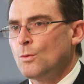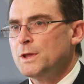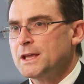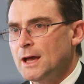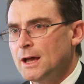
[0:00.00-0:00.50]

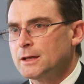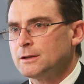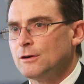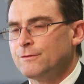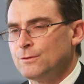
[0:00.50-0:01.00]
We can't
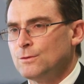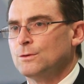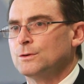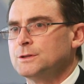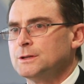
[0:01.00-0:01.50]

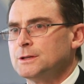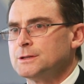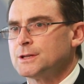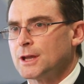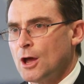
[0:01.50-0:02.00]
afford
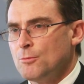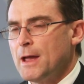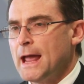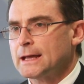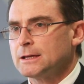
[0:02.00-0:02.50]
to go
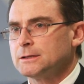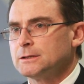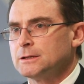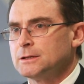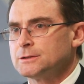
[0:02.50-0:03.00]
back
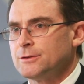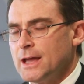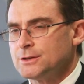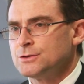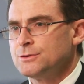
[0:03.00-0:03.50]
to
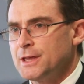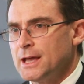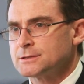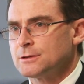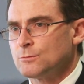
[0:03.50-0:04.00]
that
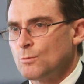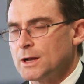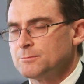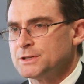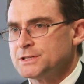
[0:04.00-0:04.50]

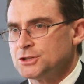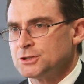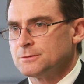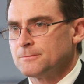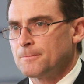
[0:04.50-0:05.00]
2001
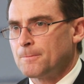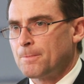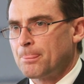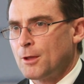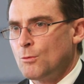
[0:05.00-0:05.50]
position
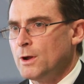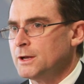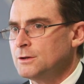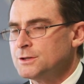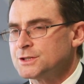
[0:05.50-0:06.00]
where
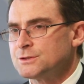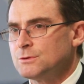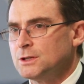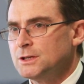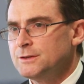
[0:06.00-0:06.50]
nurses
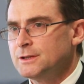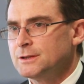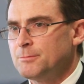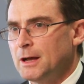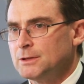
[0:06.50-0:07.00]
were leaving
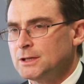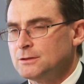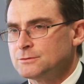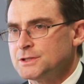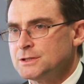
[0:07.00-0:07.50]
the public
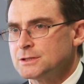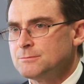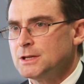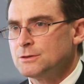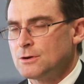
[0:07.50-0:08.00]
health
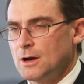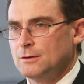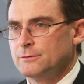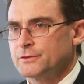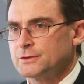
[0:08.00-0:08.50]
system in
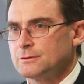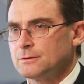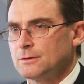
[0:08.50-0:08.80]
droves.